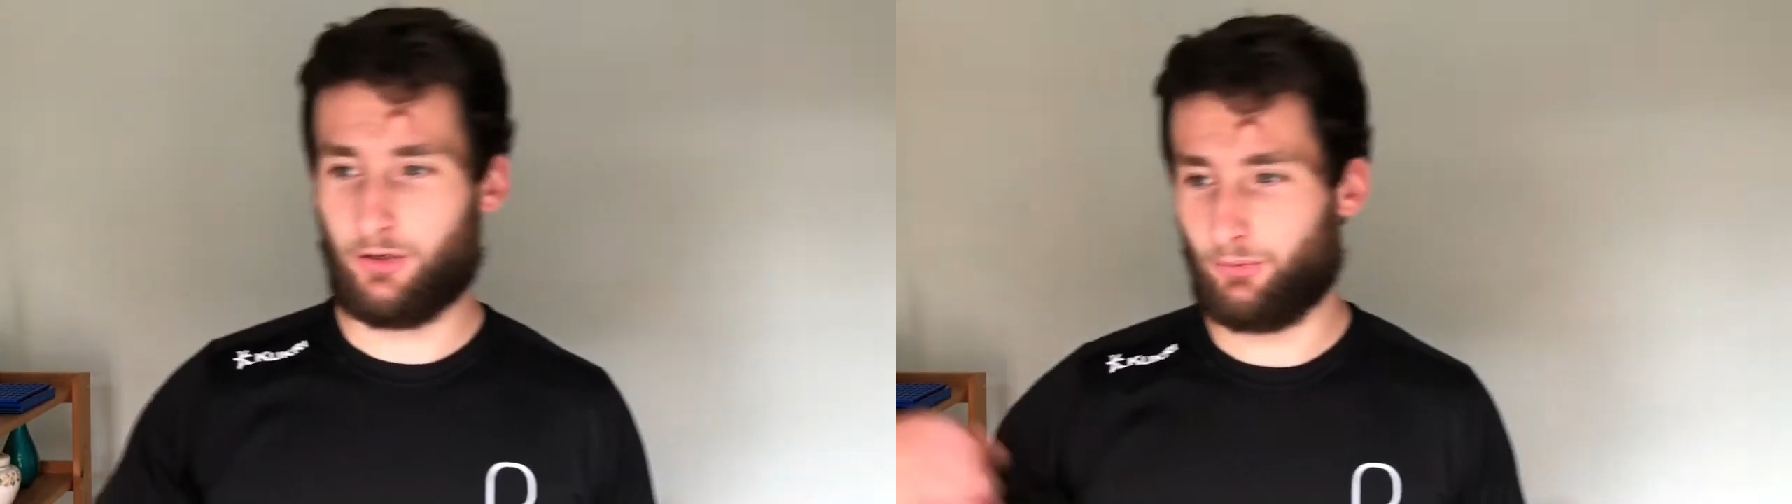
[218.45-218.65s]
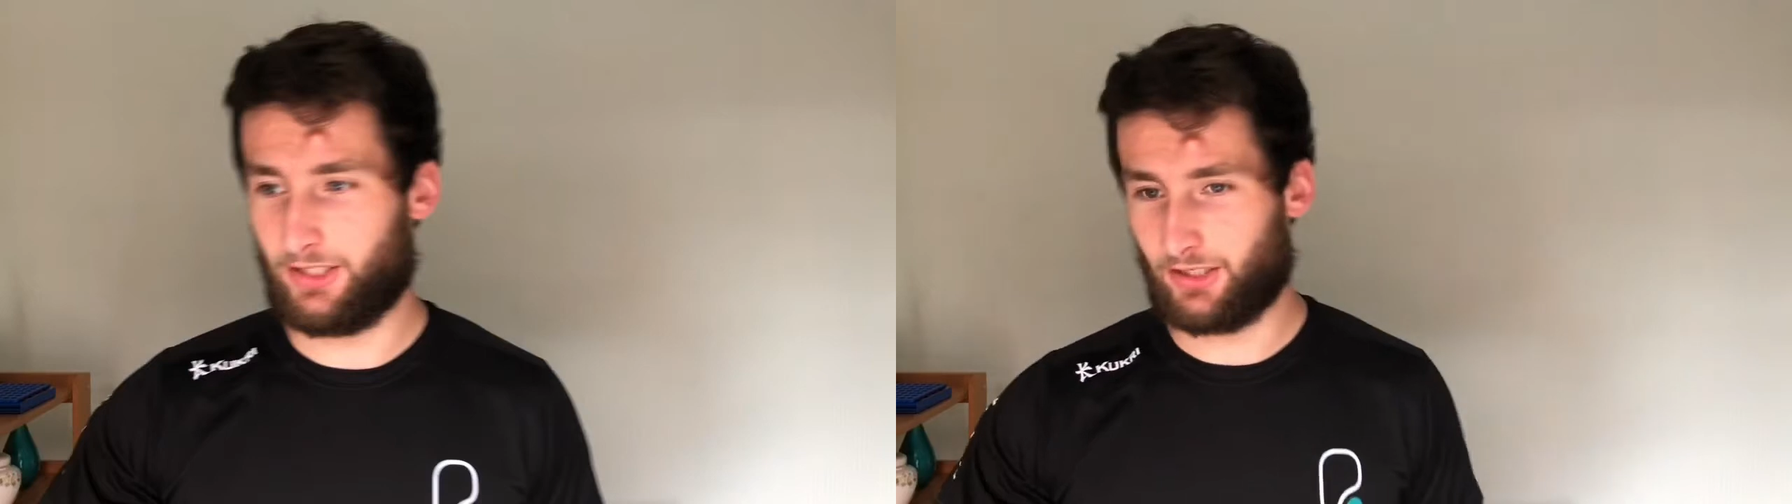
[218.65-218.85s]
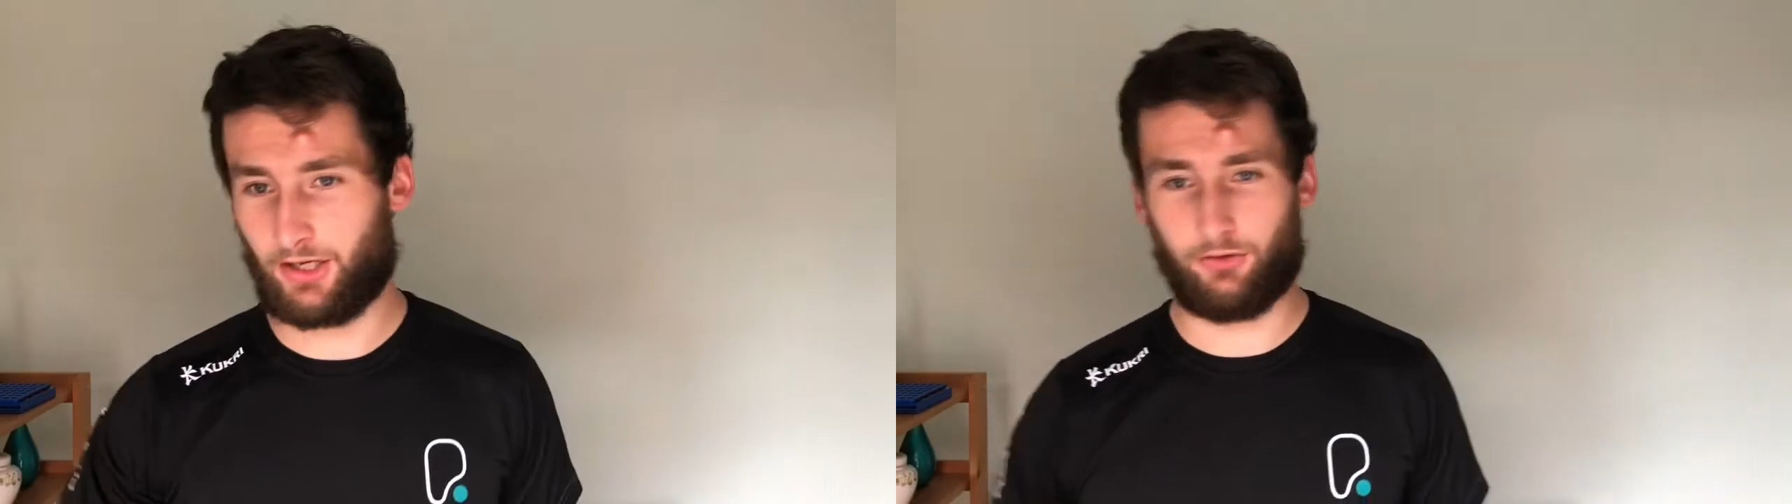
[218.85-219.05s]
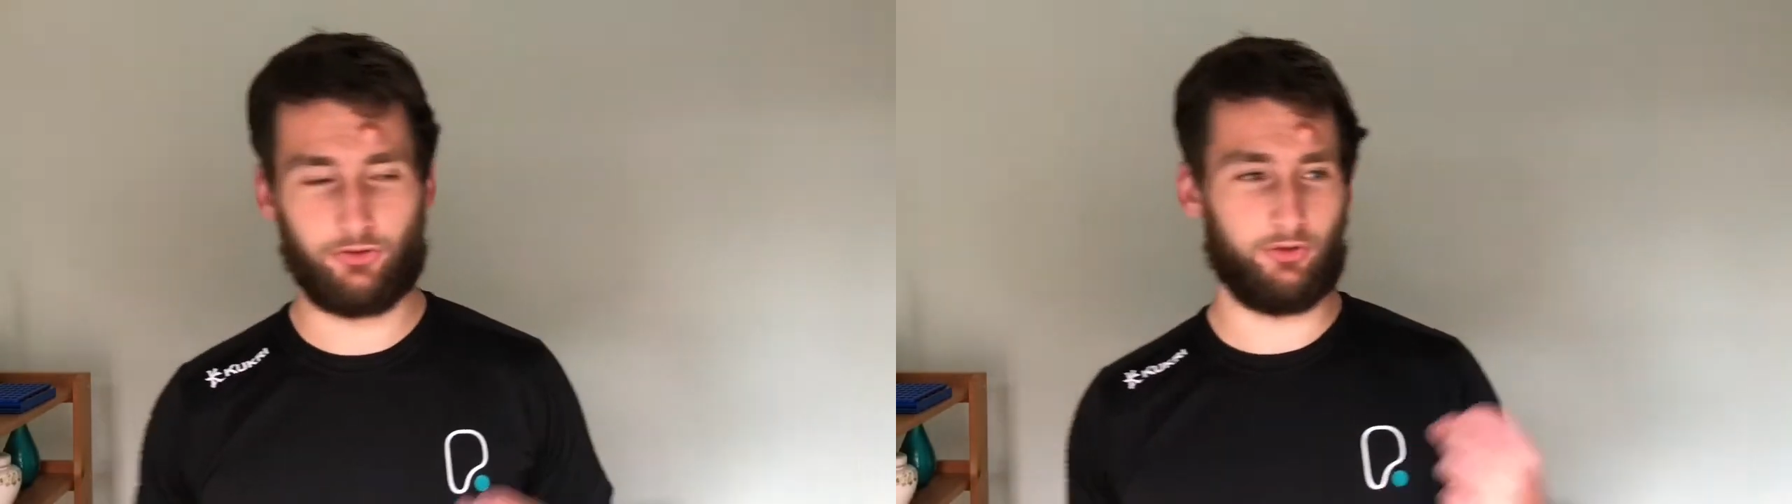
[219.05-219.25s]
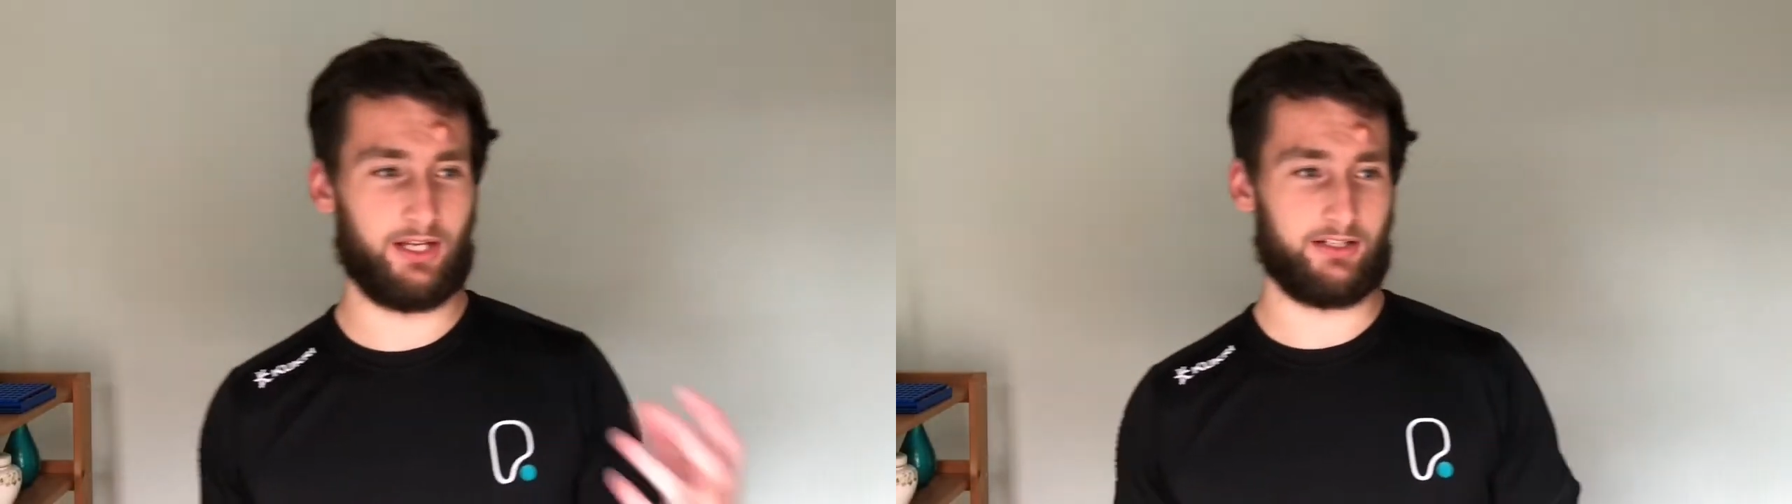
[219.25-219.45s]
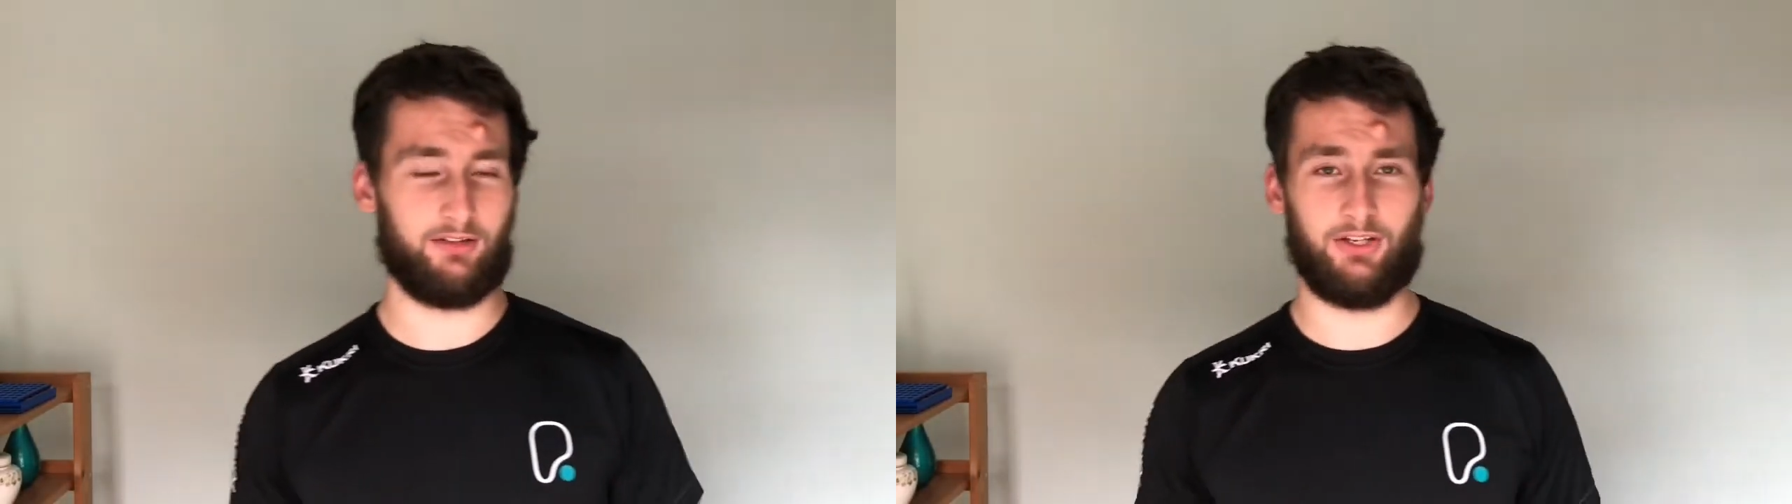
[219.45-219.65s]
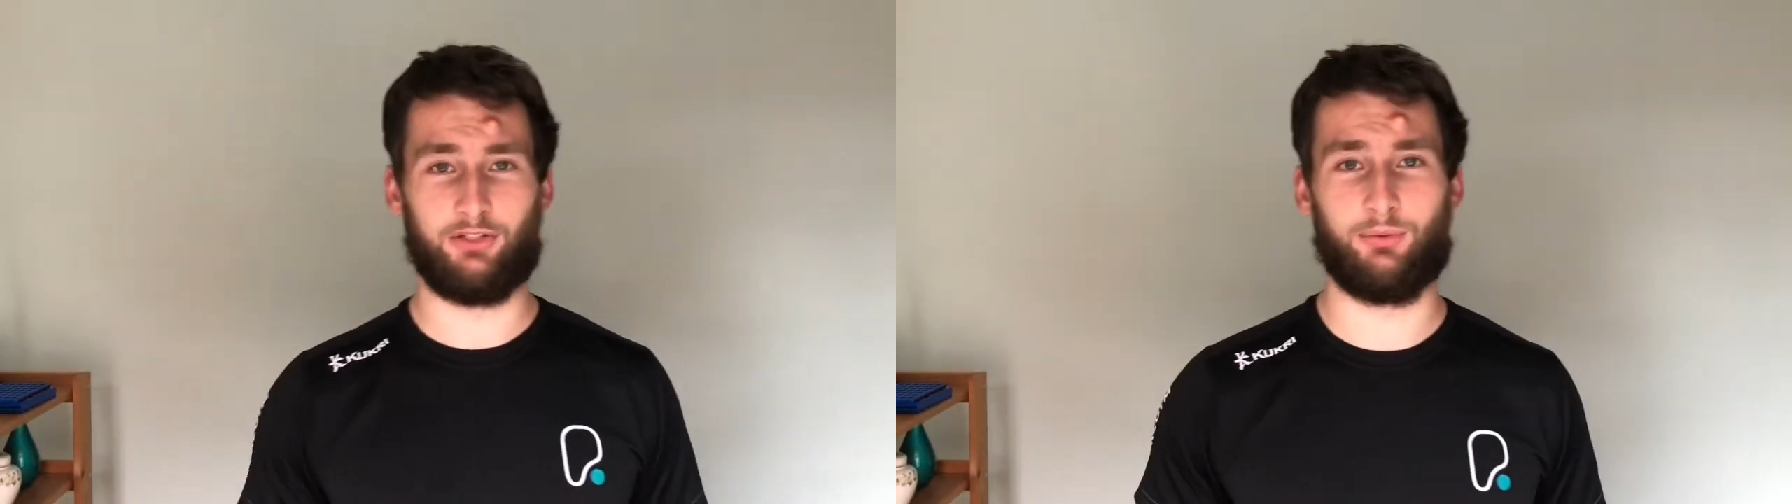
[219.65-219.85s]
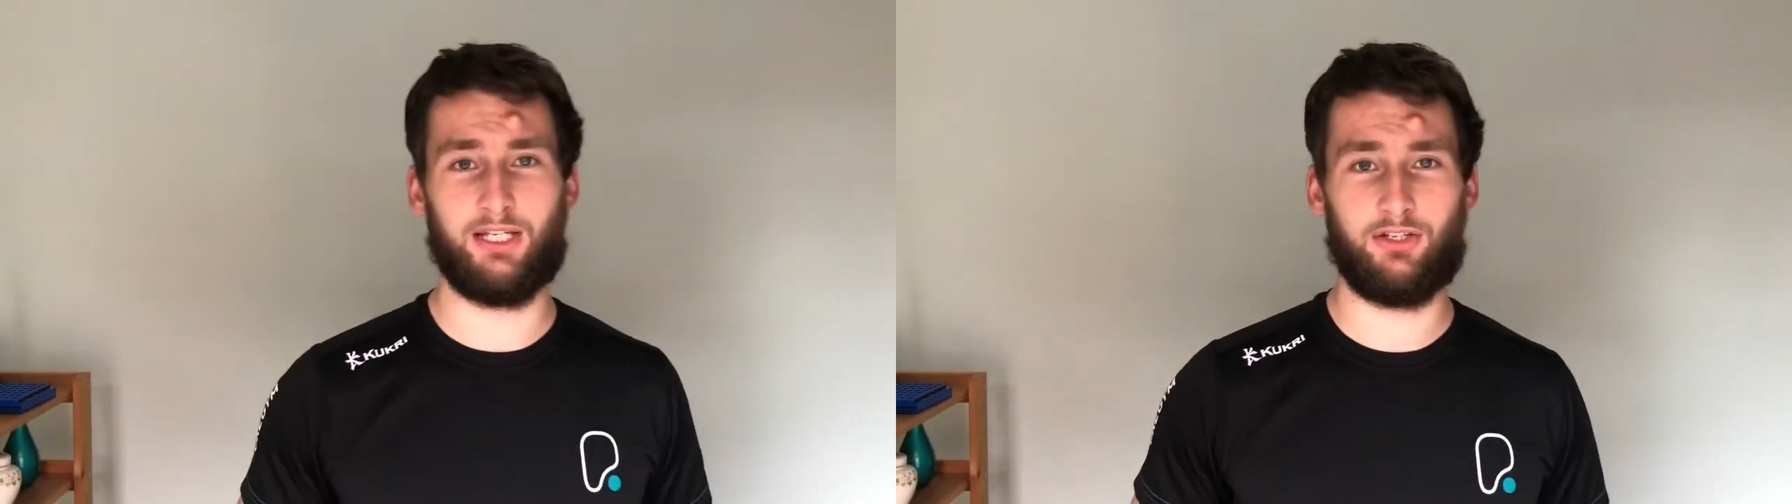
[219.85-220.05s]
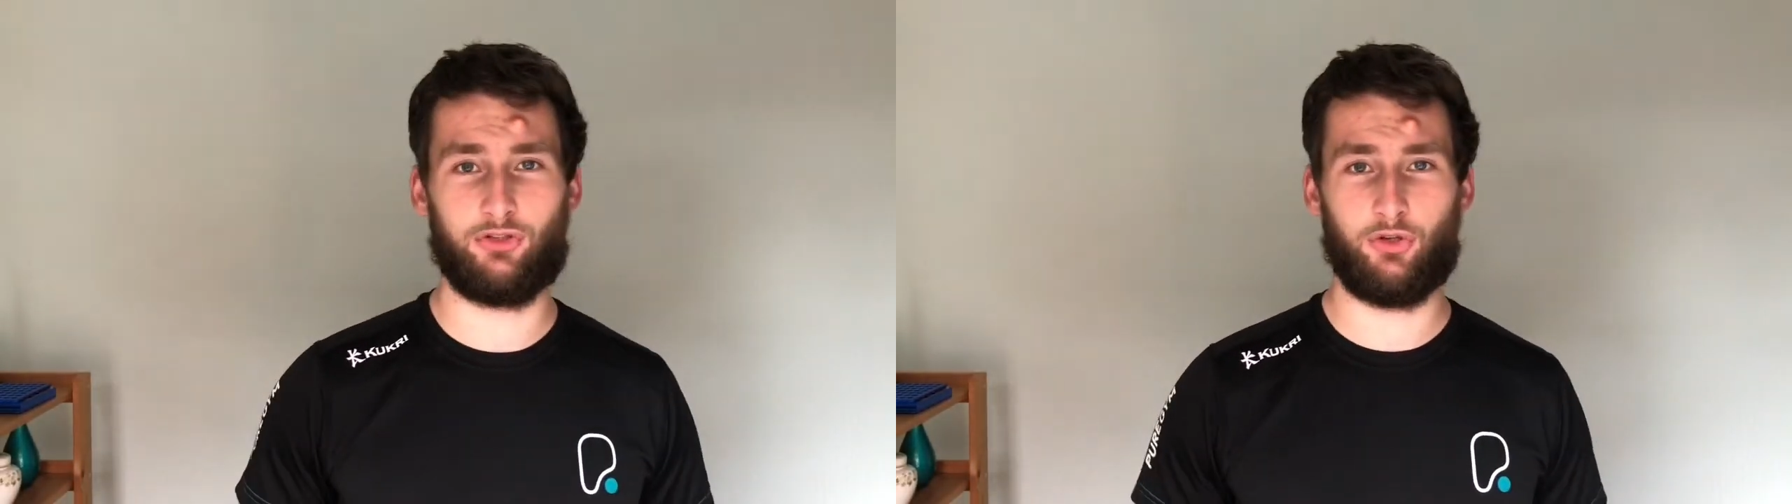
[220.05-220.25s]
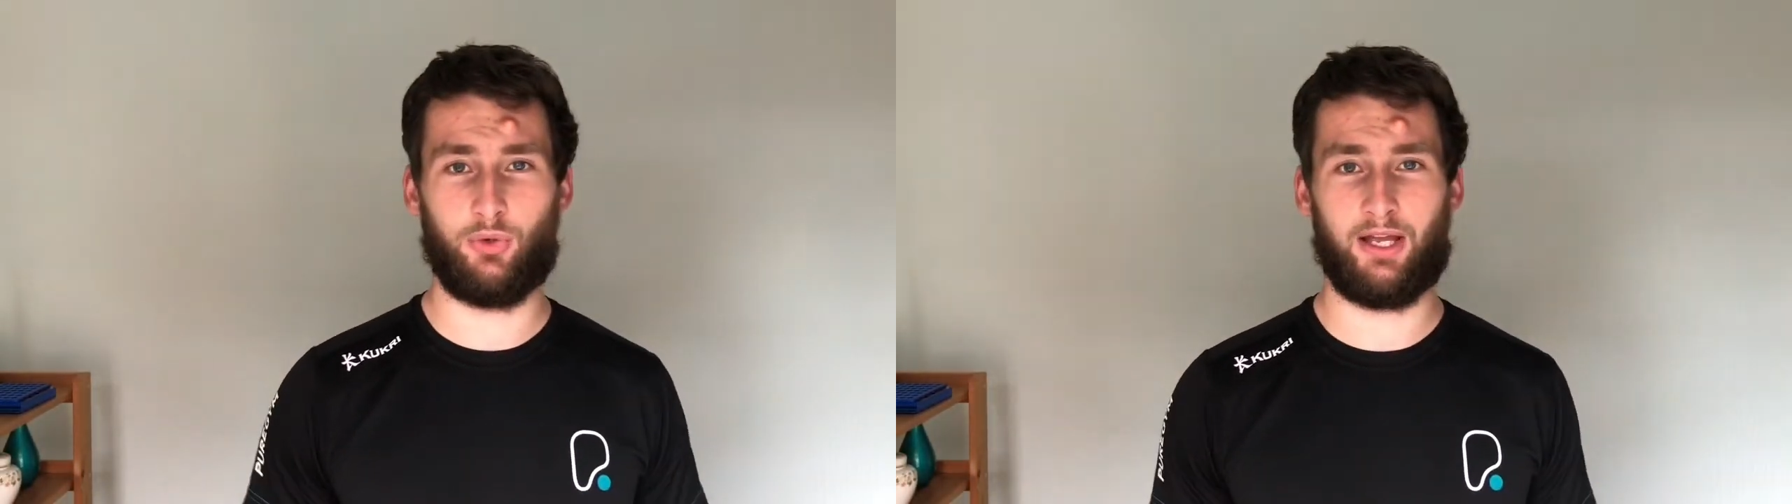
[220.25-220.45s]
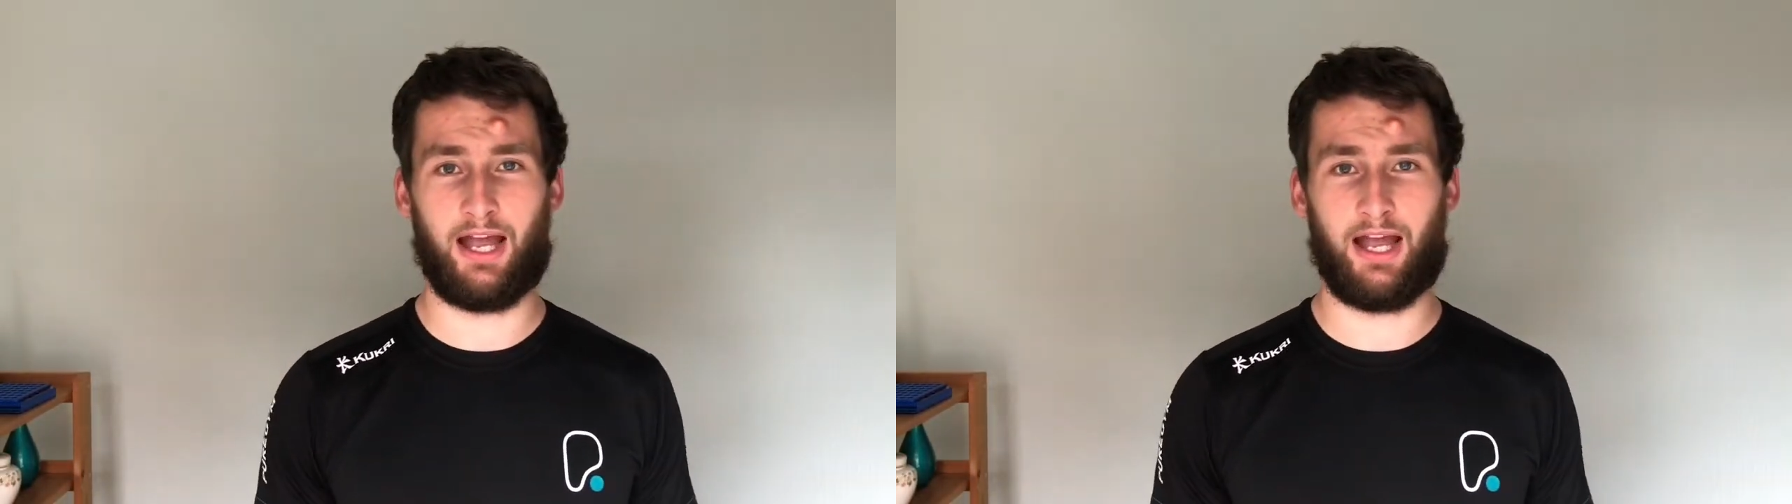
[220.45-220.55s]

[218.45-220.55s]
we can go and do the activities we need to,